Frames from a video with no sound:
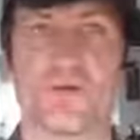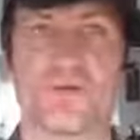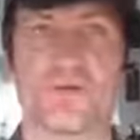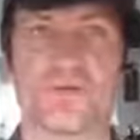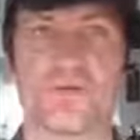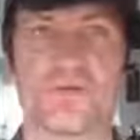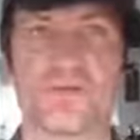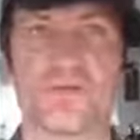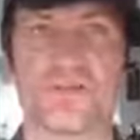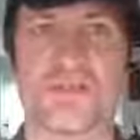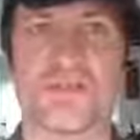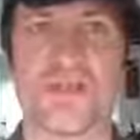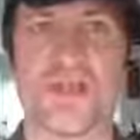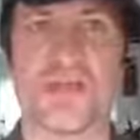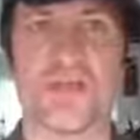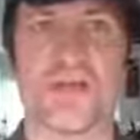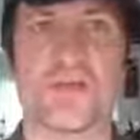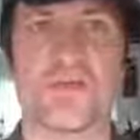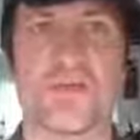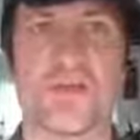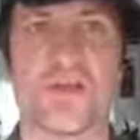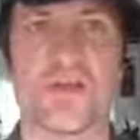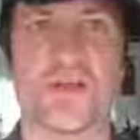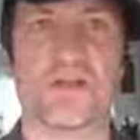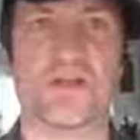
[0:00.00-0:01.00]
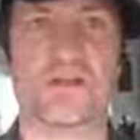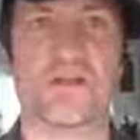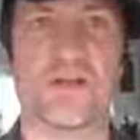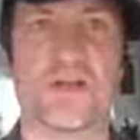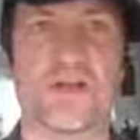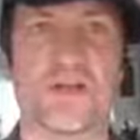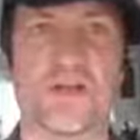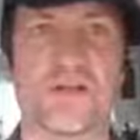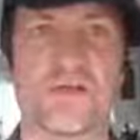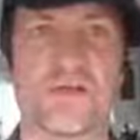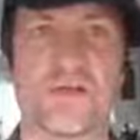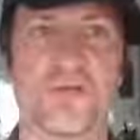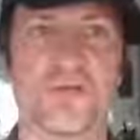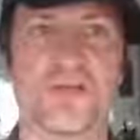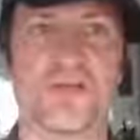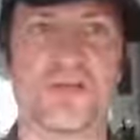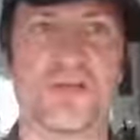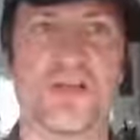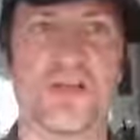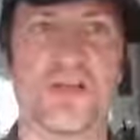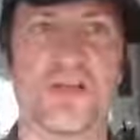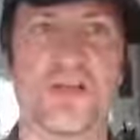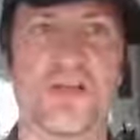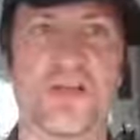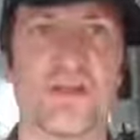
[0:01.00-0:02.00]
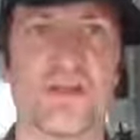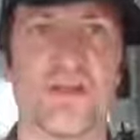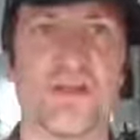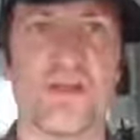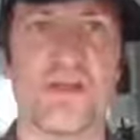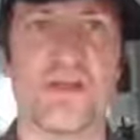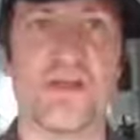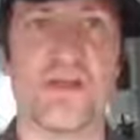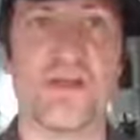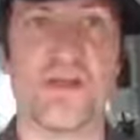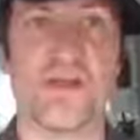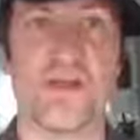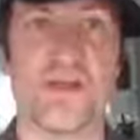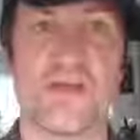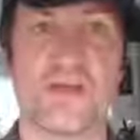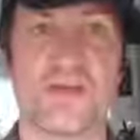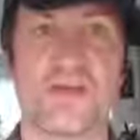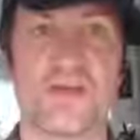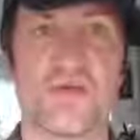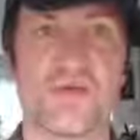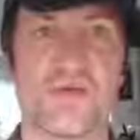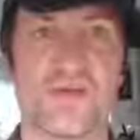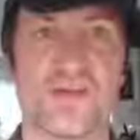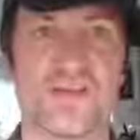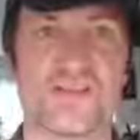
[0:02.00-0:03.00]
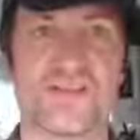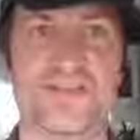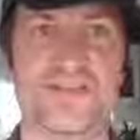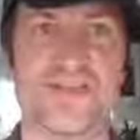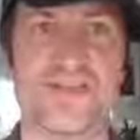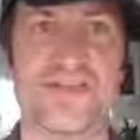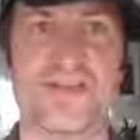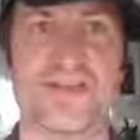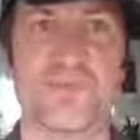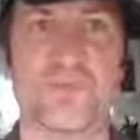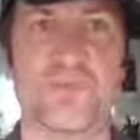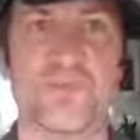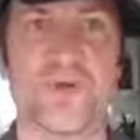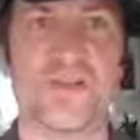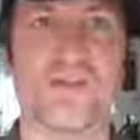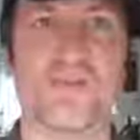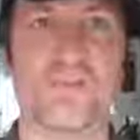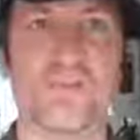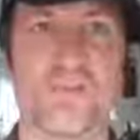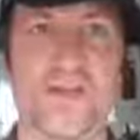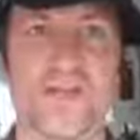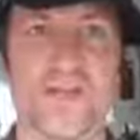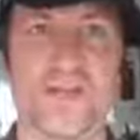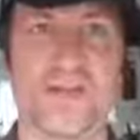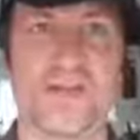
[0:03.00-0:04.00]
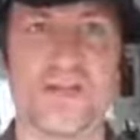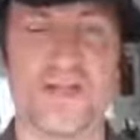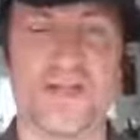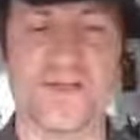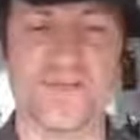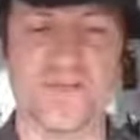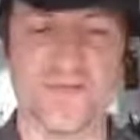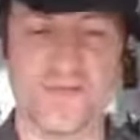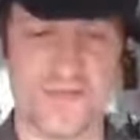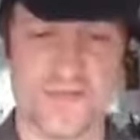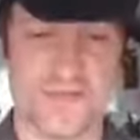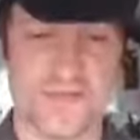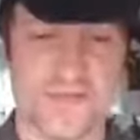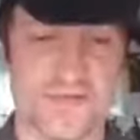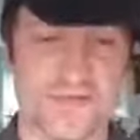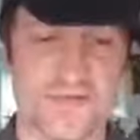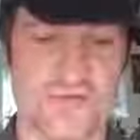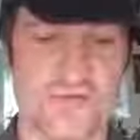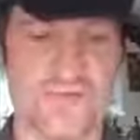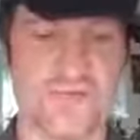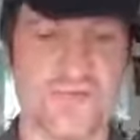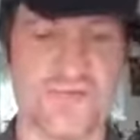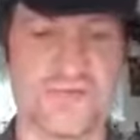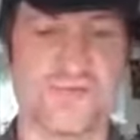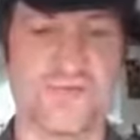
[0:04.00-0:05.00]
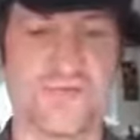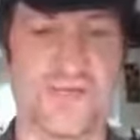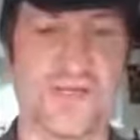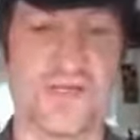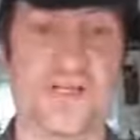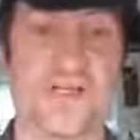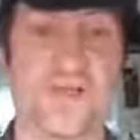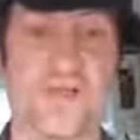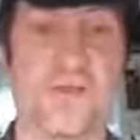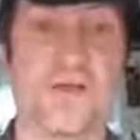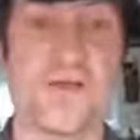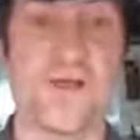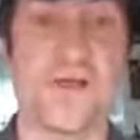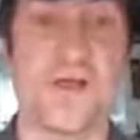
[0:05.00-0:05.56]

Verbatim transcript: So it's kind of like a diagnostic. You understand where the pain lives in terms of feeling.